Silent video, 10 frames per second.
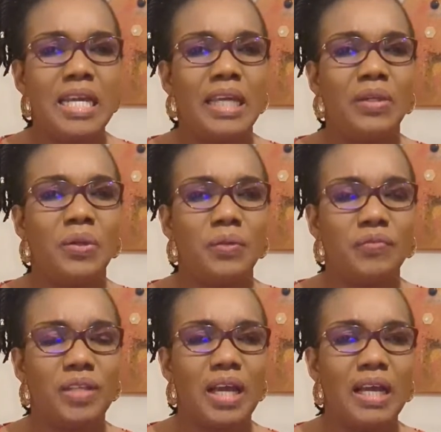and all of
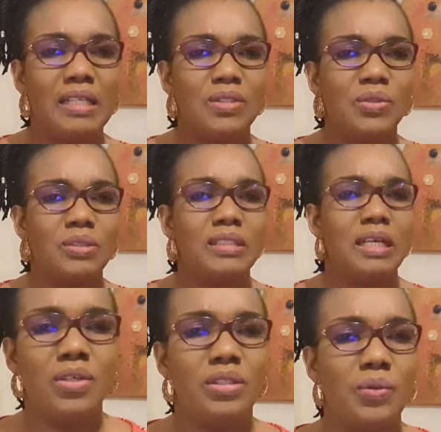that, or they
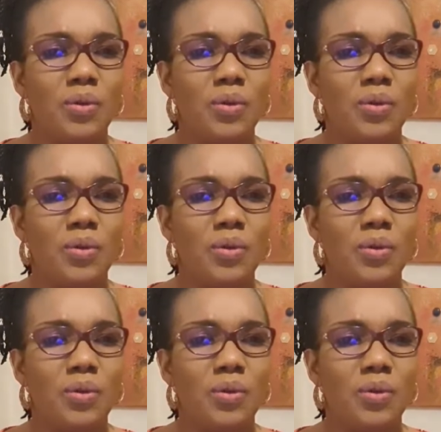are the